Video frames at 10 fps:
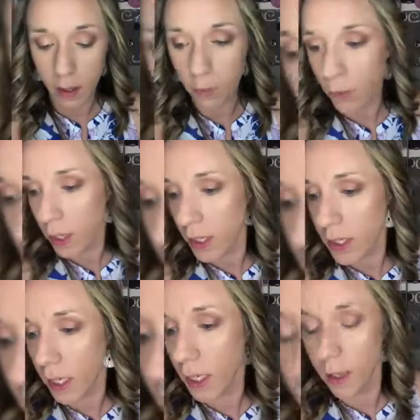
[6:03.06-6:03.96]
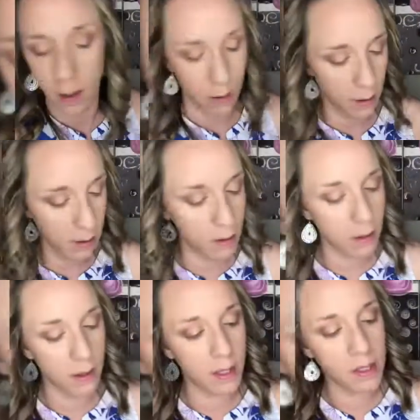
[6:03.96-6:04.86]
then we're gonna take
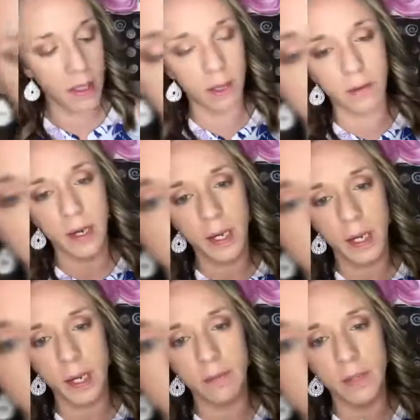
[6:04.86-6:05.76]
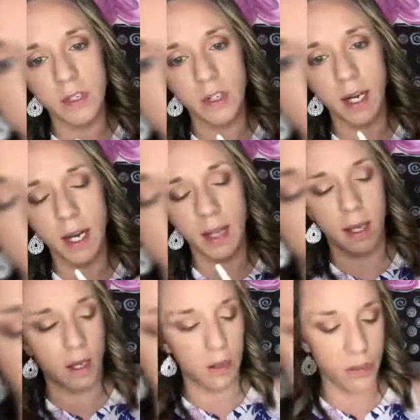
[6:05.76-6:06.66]
this color right here. This is our highlight
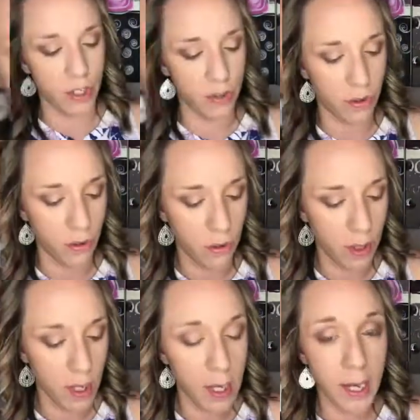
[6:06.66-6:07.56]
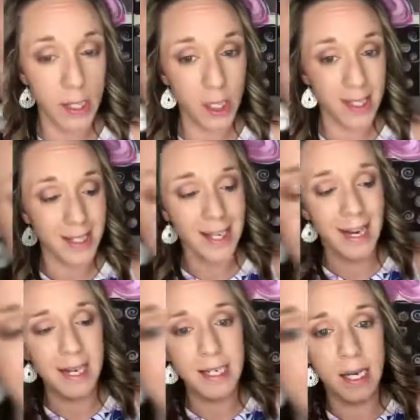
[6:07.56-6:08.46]
color, Gentle, and just a
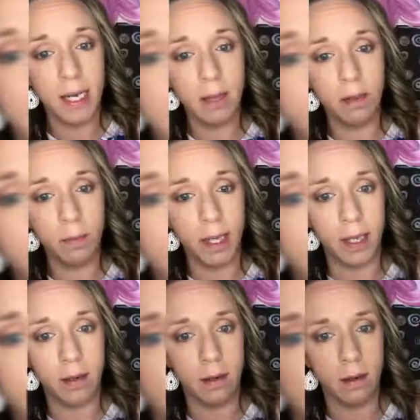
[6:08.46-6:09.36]
tiny, tiny little bit.